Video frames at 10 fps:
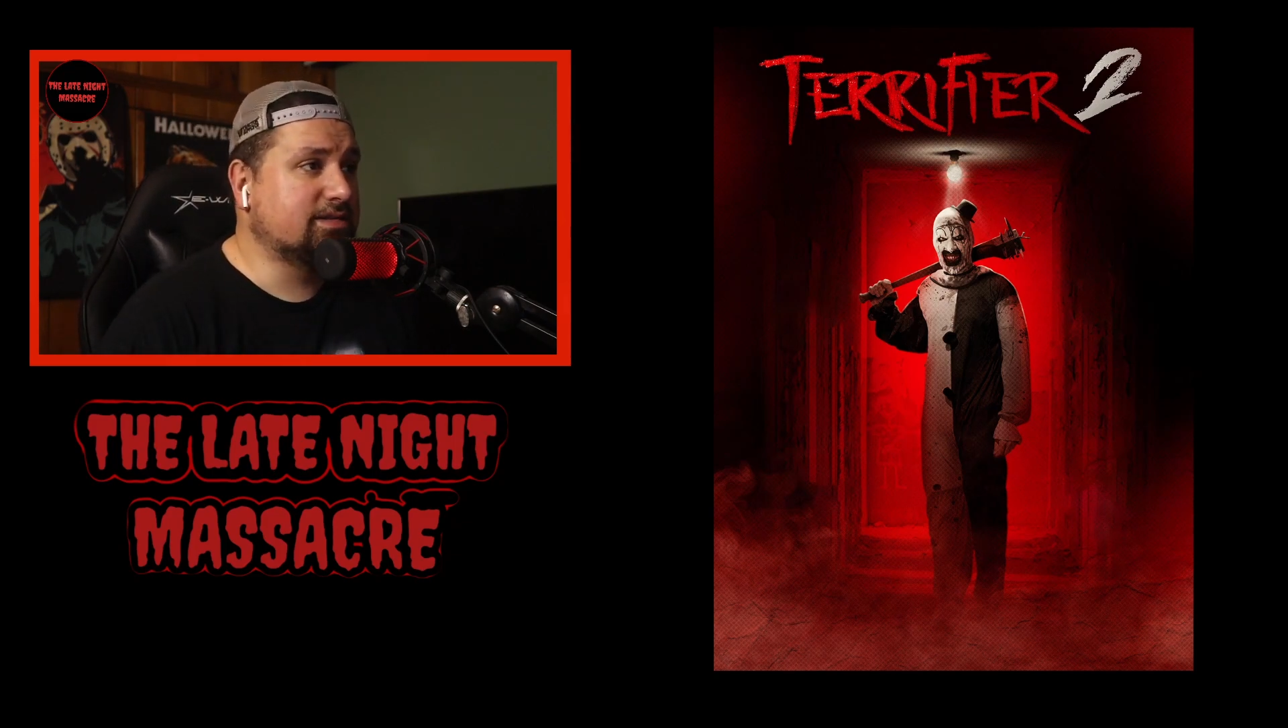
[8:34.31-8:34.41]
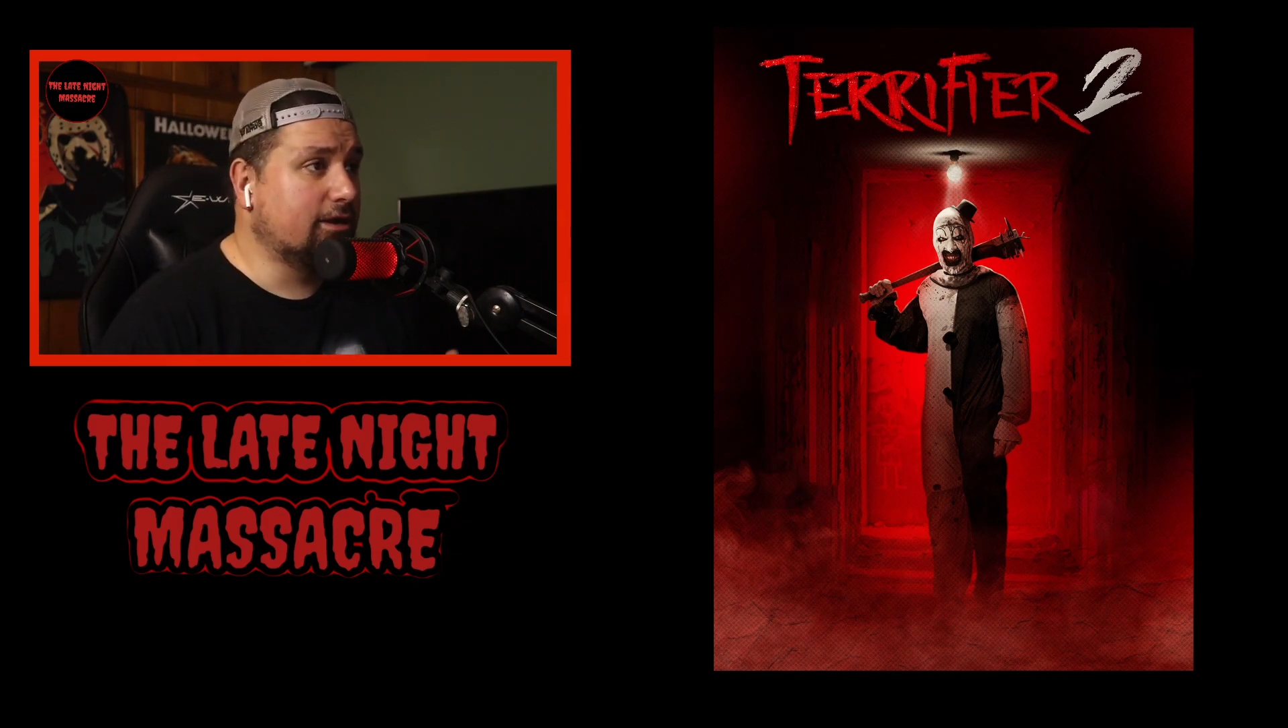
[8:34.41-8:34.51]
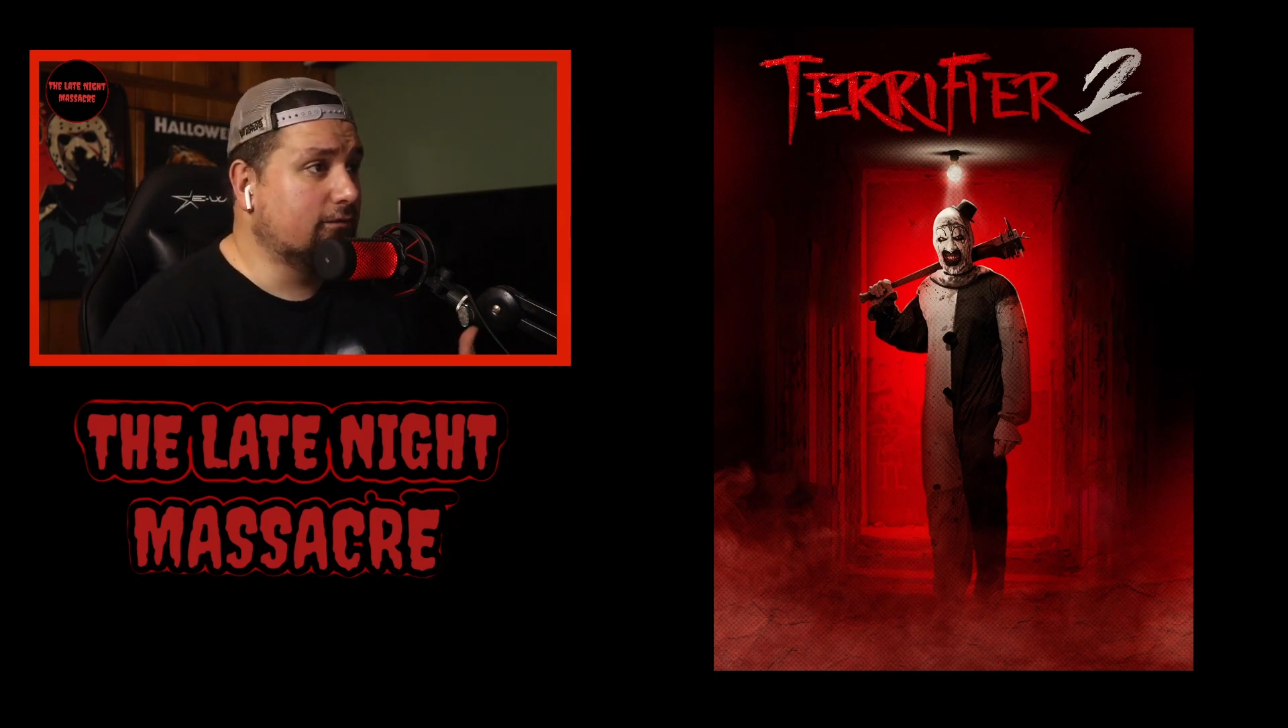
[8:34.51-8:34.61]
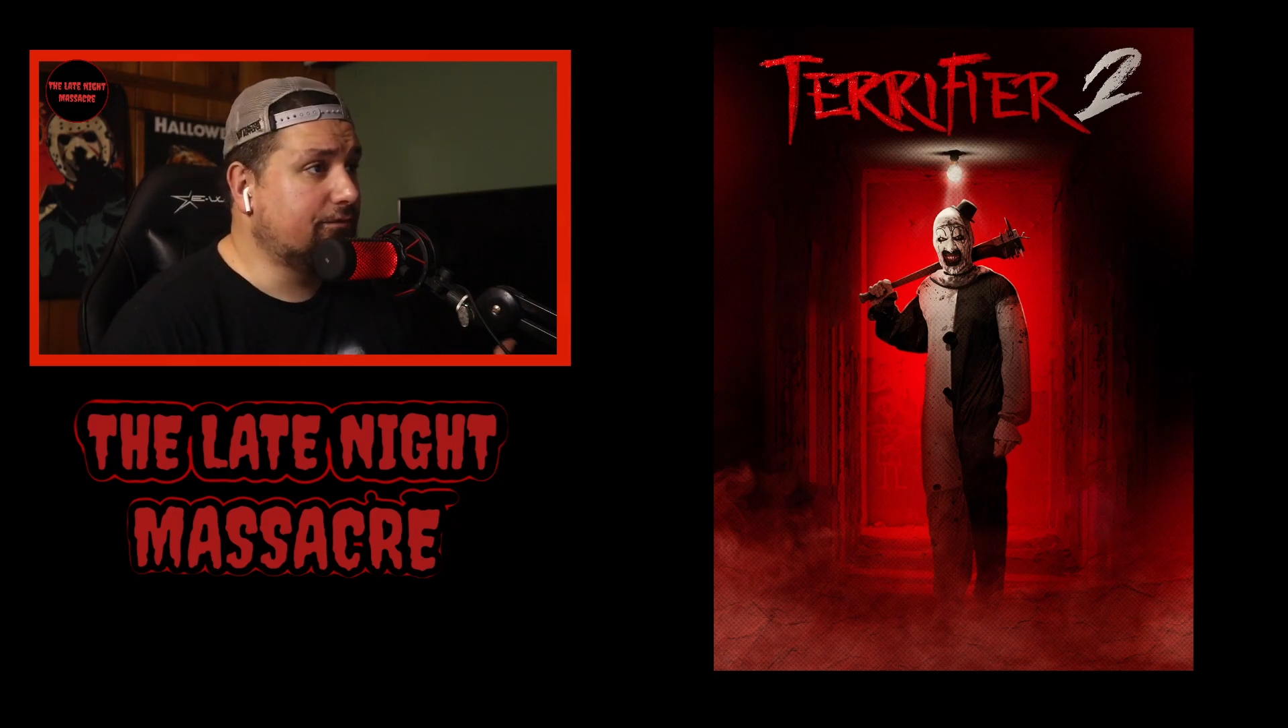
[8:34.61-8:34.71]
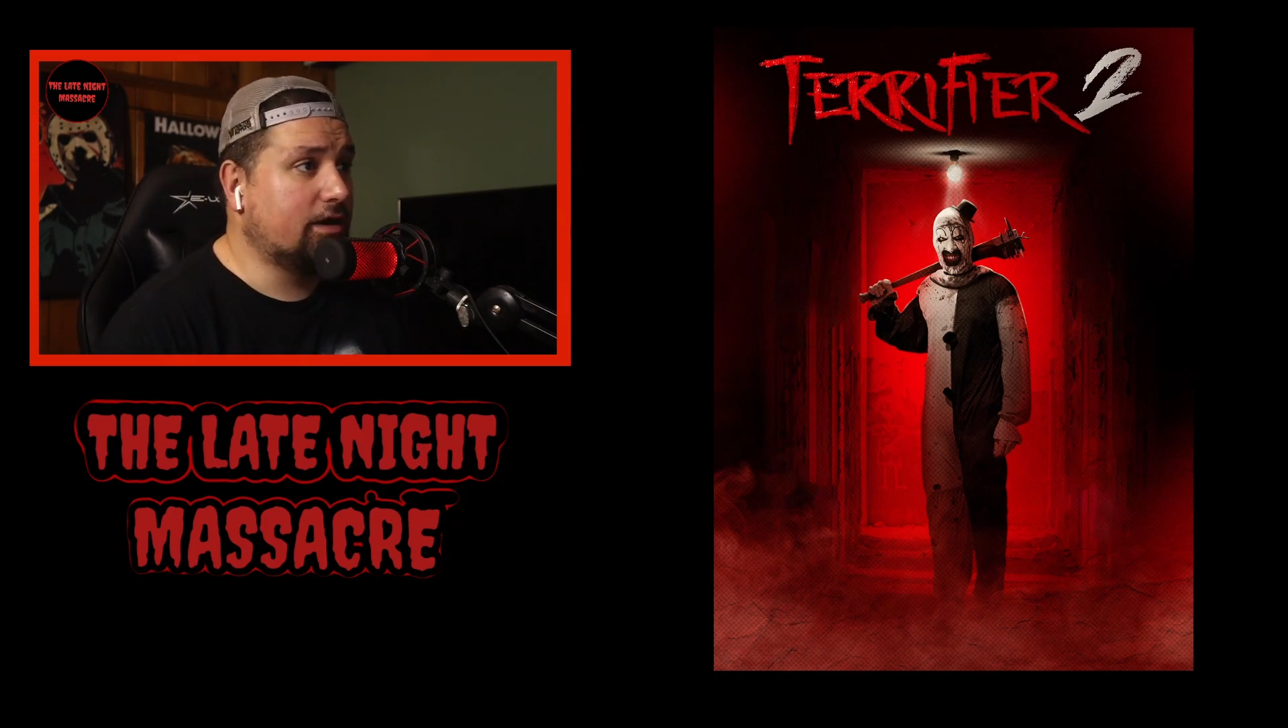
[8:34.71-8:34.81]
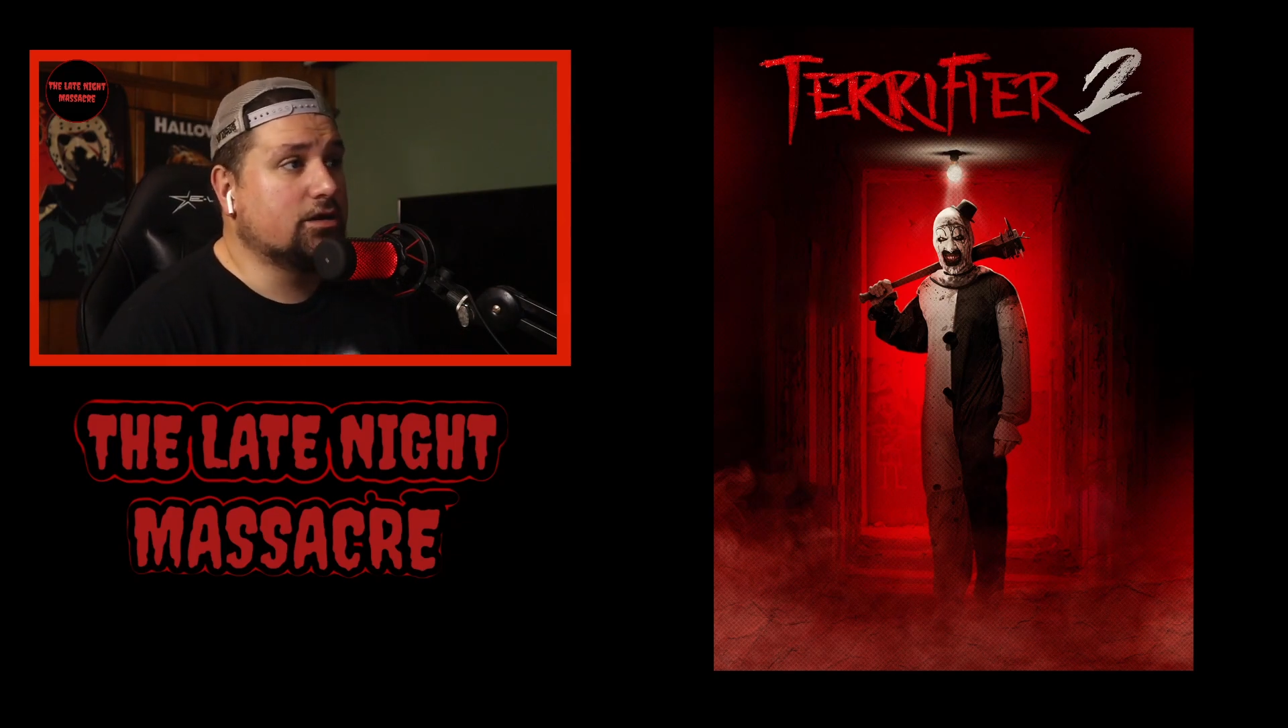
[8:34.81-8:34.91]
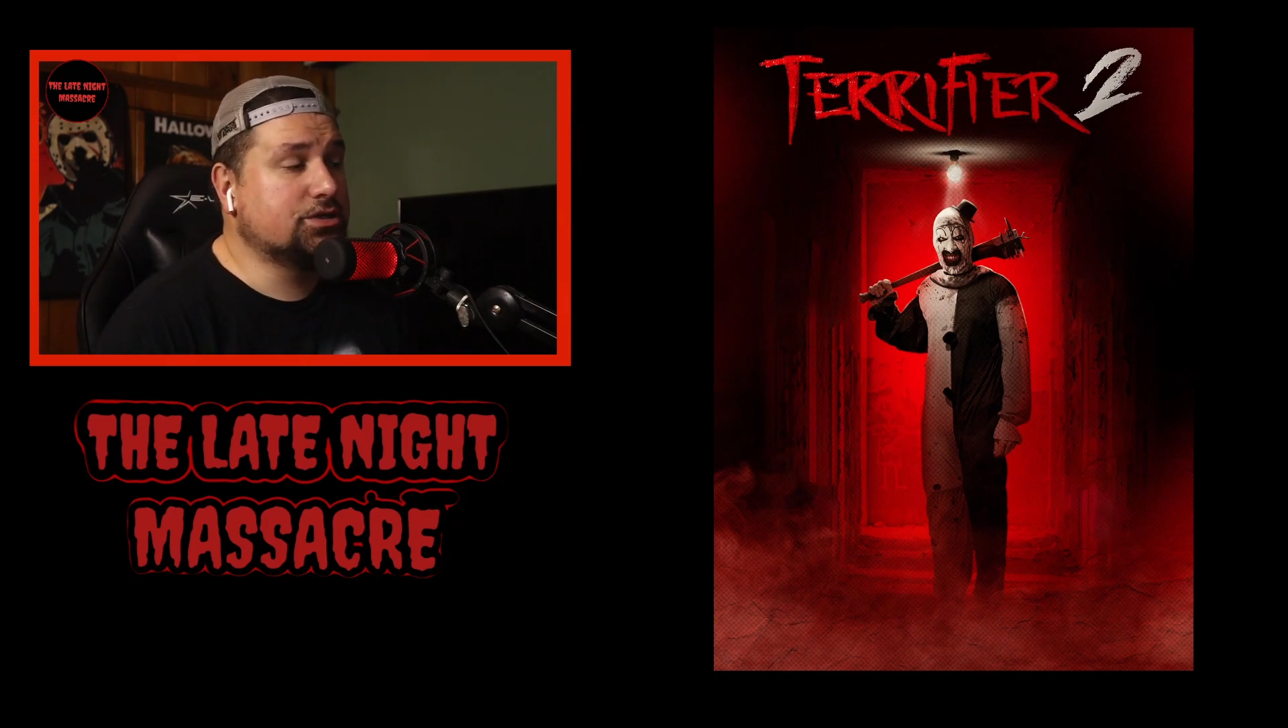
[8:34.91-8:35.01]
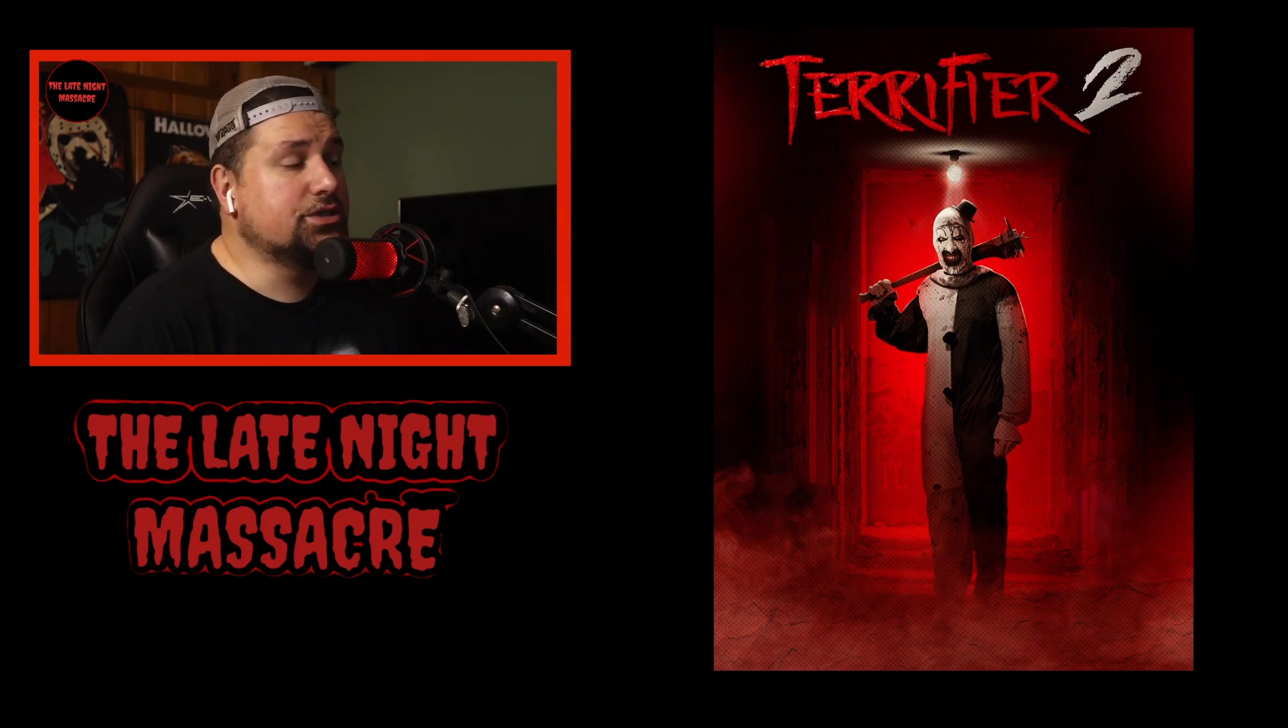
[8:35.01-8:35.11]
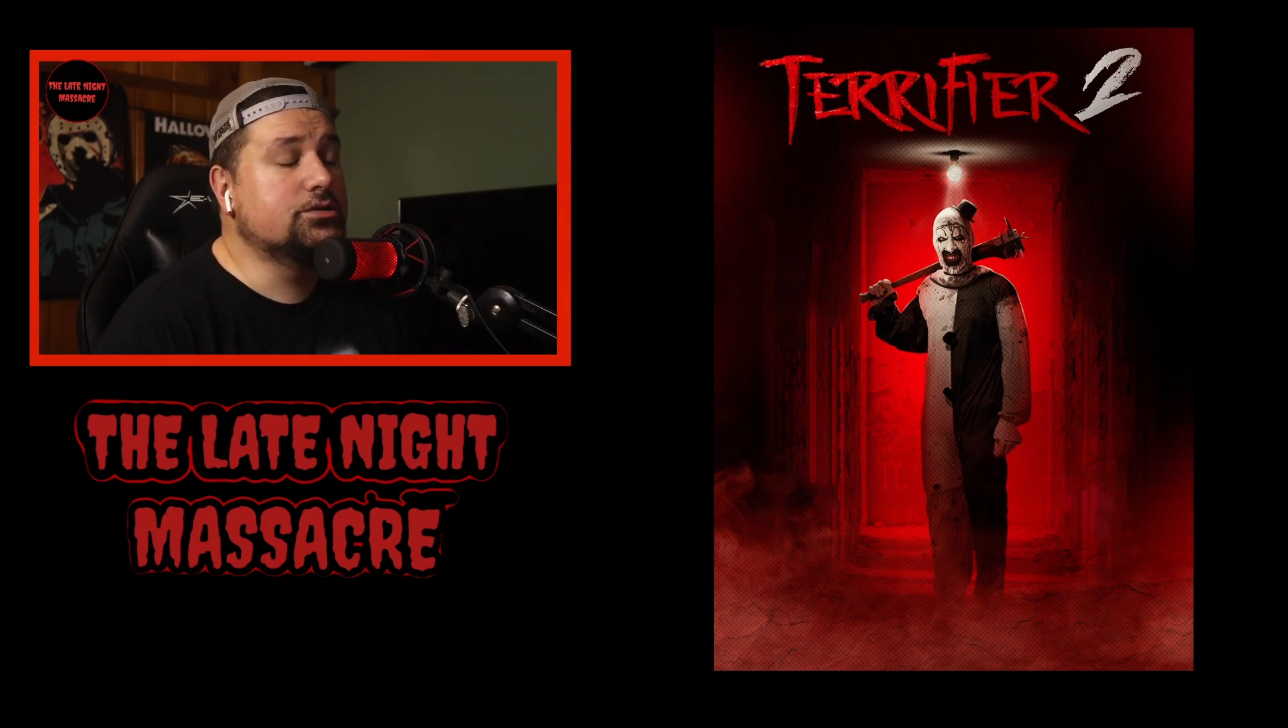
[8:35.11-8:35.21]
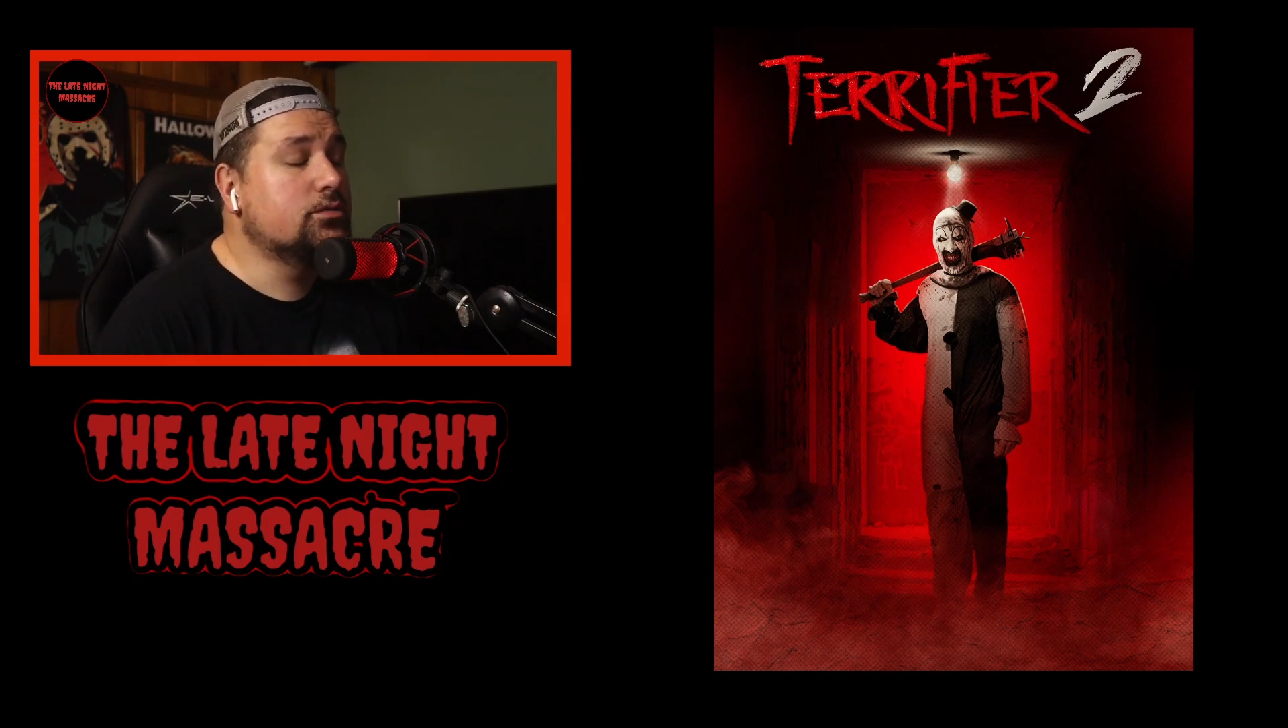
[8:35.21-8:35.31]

Terrifier 2.